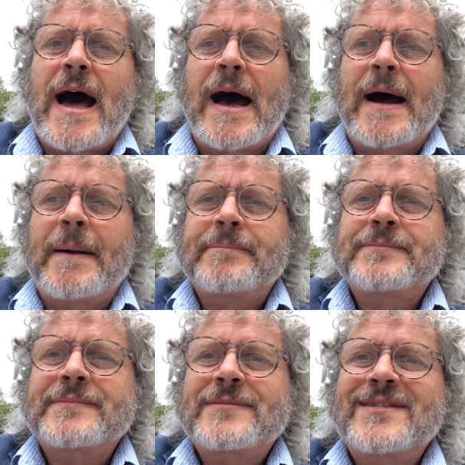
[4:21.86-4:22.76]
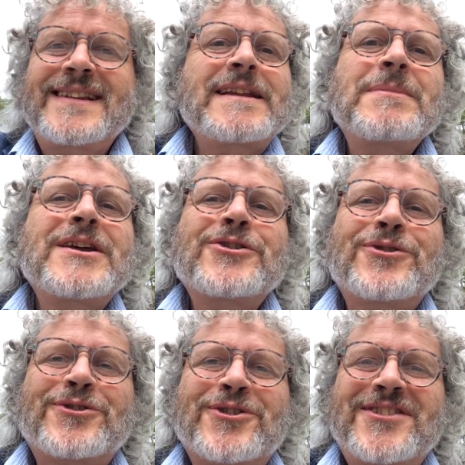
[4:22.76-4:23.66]
Let me know your
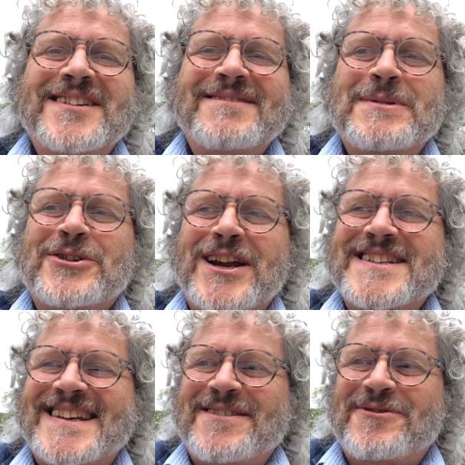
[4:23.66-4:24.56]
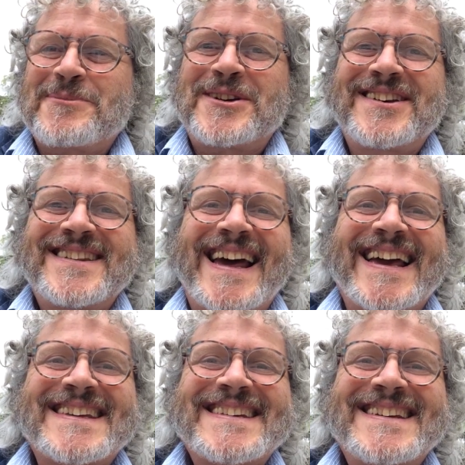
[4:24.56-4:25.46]
thoughts. It'd be great to hear from you.
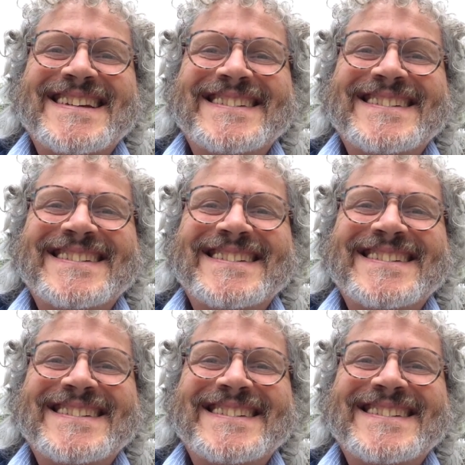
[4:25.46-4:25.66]
Thanks.